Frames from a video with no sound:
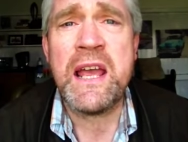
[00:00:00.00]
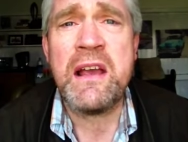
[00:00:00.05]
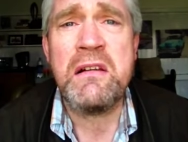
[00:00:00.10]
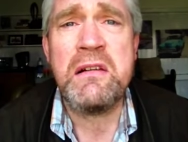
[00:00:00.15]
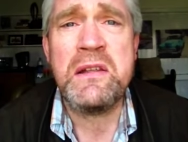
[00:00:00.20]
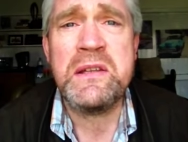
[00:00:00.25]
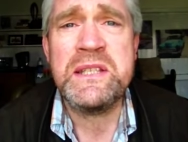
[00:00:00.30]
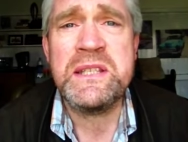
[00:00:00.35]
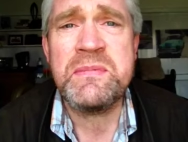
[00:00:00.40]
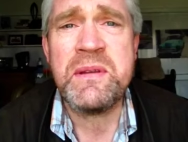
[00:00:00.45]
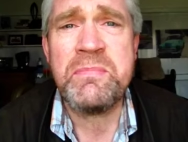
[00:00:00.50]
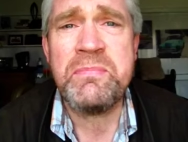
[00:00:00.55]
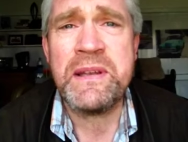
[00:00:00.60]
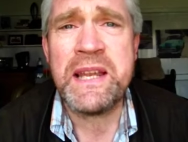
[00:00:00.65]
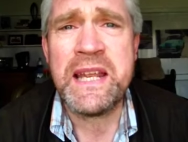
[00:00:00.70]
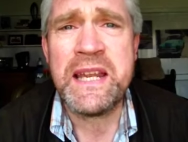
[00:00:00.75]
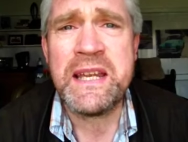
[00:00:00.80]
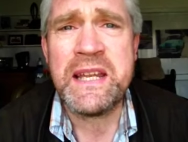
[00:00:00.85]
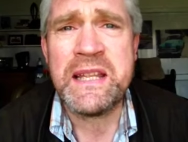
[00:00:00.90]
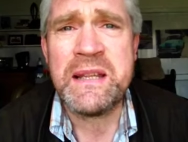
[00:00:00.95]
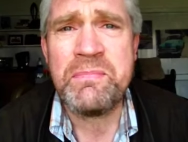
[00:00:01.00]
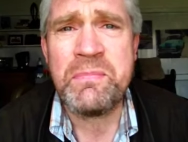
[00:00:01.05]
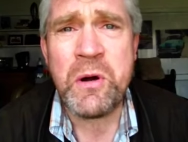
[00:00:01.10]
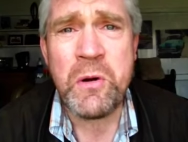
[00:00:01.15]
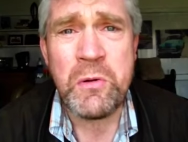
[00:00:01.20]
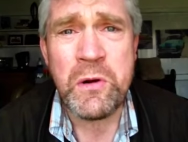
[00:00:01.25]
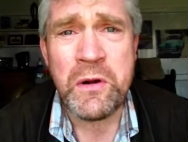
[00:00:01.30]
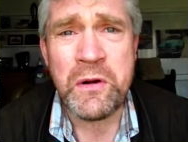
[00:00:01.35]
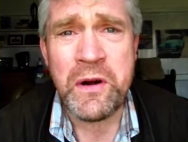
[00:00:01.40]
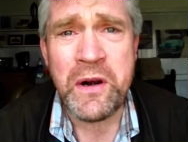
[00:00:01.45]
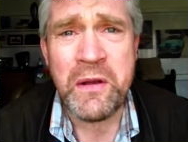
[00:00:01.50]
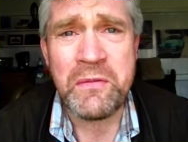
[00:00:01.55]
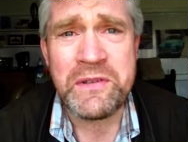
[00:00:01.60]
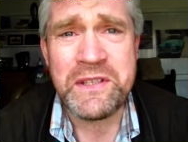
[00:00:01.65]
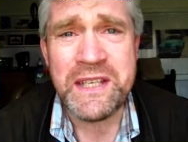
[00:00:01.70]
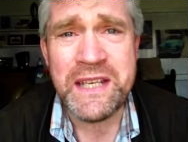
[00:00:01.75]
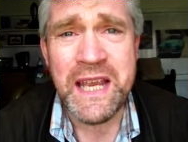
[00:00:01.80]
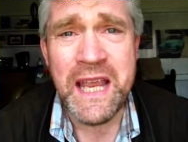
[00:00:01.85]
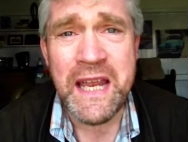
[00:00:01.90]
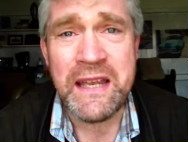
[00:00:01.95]
Ireland's would be played in the polo
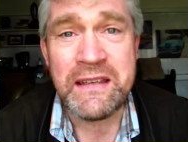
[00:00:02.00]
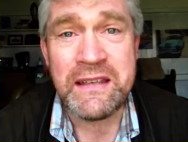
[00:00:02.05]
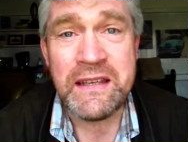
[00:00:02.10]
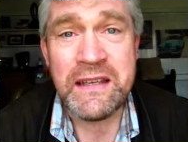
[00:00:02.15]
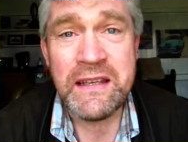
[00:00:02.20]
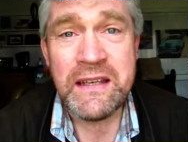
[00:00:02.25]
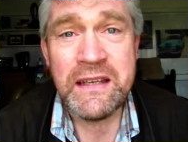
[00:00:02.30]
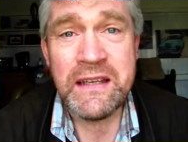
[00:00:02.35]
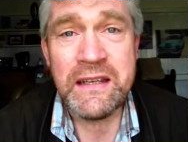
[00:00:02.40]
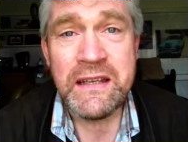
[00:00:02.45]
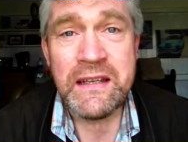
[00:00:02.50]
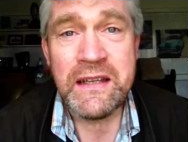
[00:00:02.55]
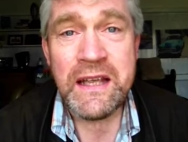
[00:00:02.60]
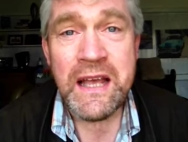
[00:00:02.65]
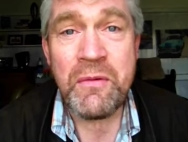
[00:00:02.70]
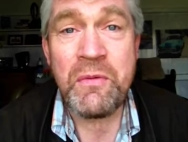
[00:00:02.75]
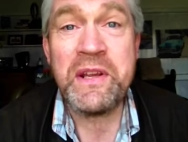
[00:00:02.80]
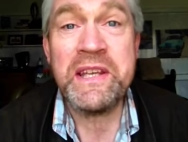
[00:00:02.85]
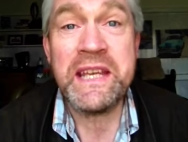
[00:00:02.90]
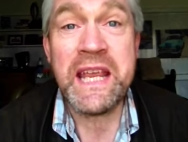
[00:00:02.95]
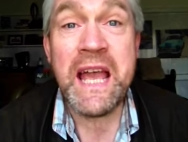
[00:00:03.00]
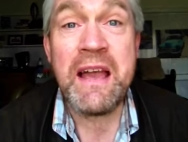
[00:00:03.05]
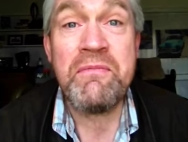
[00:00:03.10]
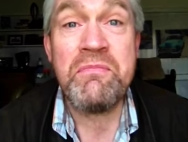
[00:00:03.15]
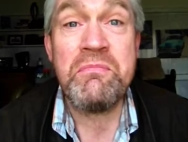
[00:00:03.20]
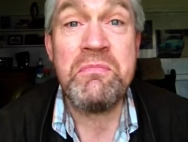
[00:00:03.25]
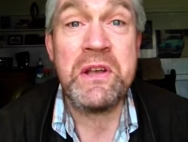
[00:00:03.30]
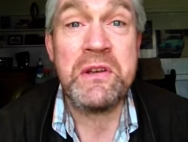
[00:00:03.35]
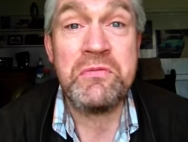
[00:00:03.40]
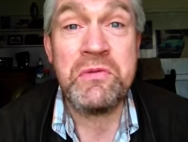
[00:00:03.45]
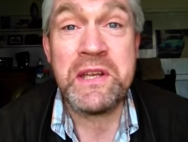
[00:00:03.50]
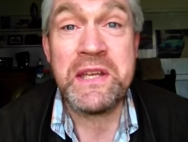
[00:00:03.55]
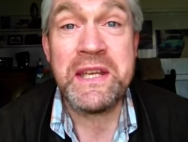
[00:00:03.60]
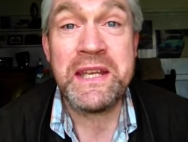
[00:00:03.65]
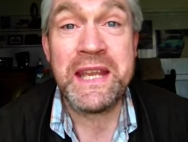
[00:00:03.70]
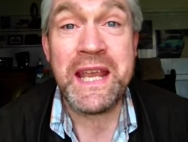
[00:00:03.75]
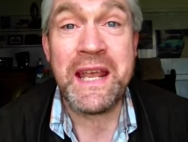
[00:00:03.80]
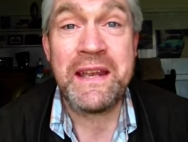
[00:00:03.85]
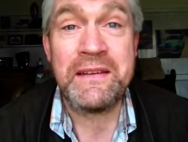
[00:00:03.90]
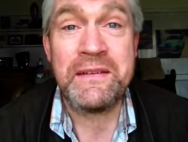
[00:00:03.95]
grounds again, and when Cavan might win
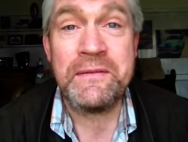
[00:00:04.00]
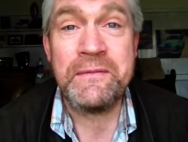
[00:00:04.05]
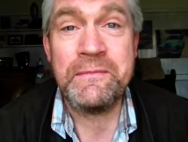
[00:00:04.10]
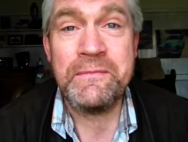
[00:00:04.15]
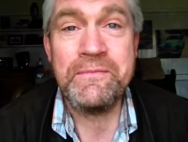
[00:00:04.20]
again.